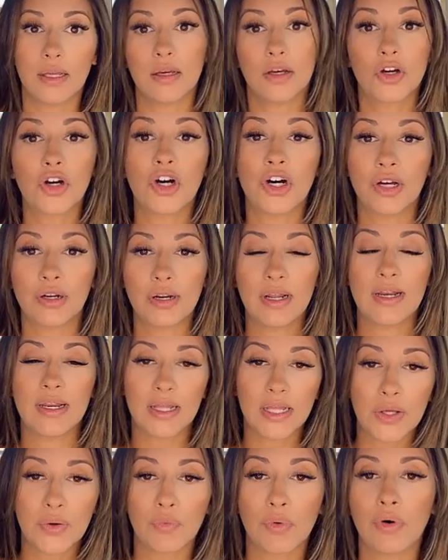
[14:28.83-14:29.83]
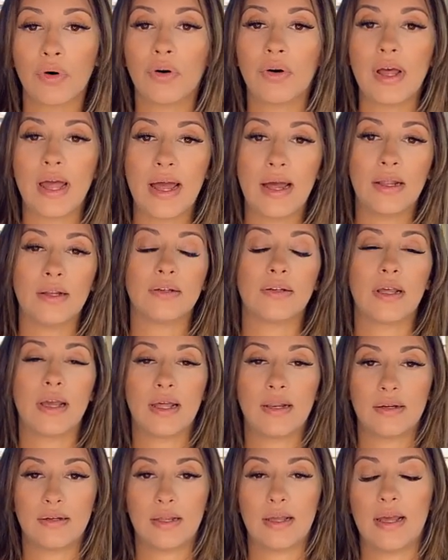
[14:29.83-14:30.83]
good and equal
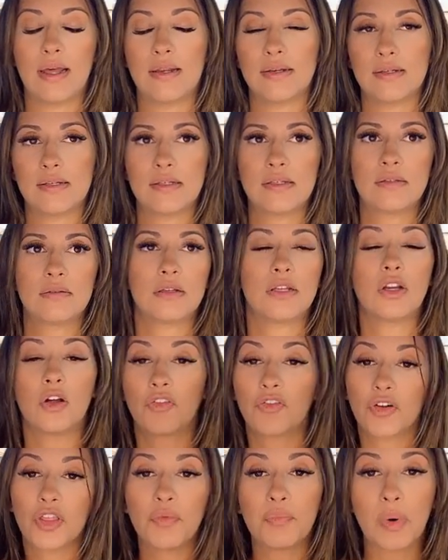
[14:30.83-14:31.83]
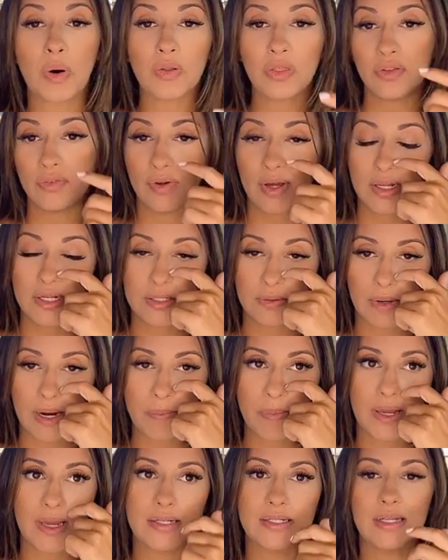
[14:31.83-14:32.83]
and for the both of us,
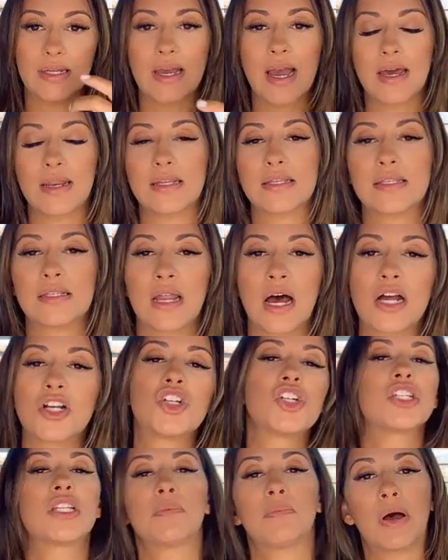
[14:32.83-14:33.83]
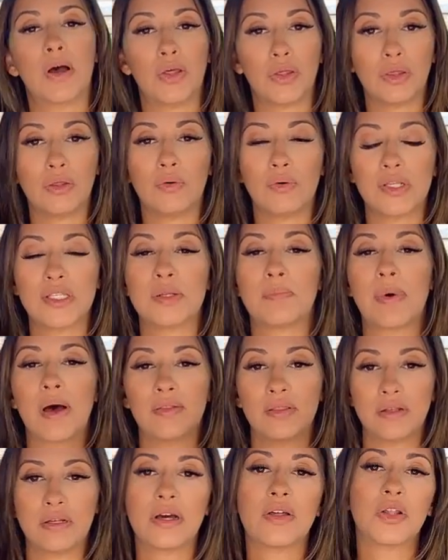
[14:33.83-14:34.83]
right? Because again, it's not just about you, it's
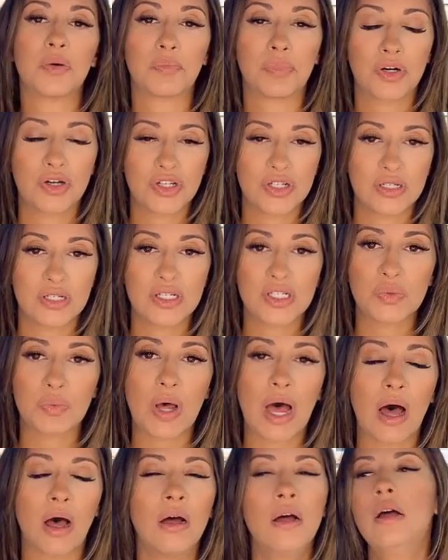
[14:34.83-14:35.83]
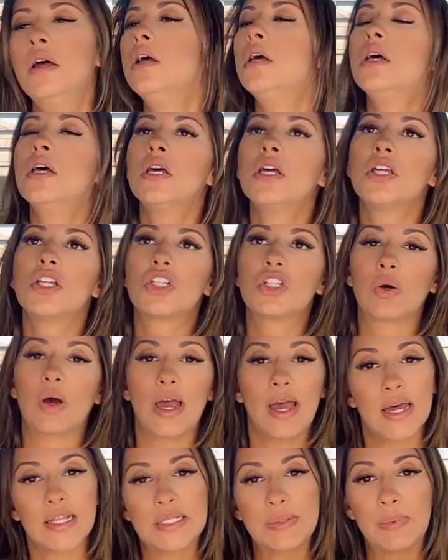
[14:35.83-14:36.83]
about the other person as well. So I
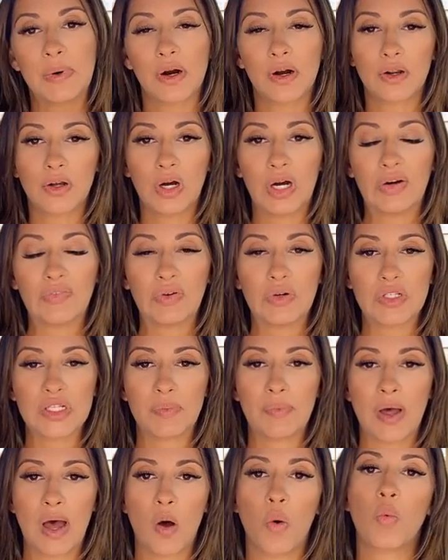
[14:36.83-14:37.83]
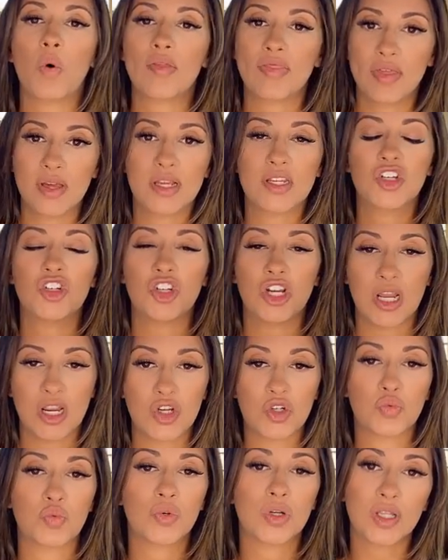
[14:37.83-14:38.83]
had some hard convos about what the
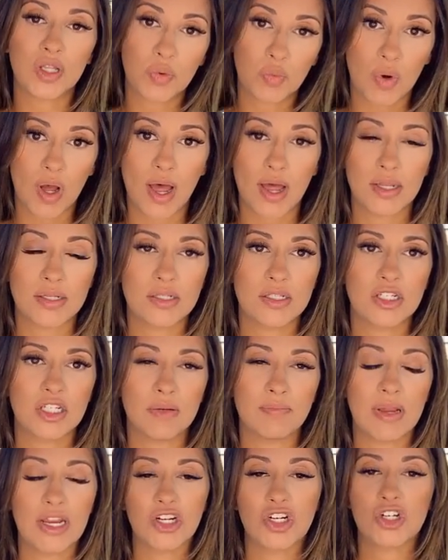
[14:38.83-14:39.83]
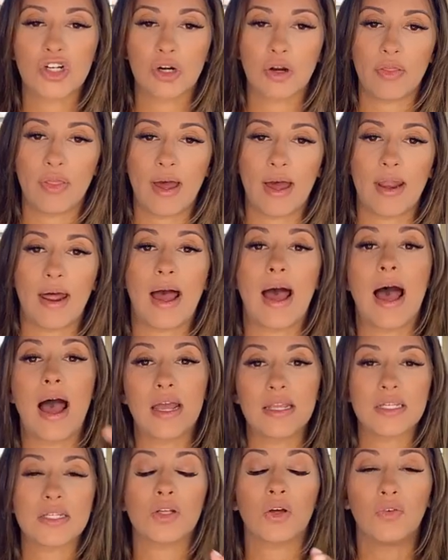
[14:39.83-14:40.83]
exchange really was, to make sure that
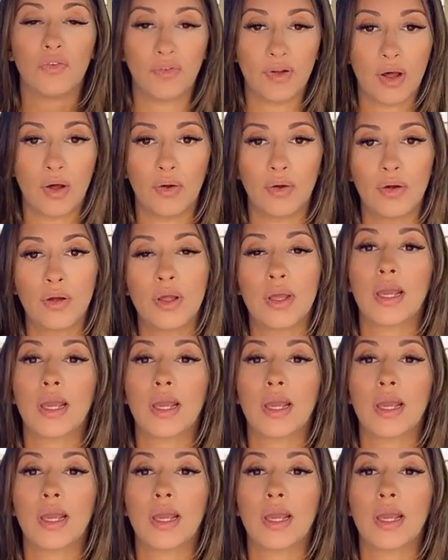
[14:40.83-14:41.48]
I still felt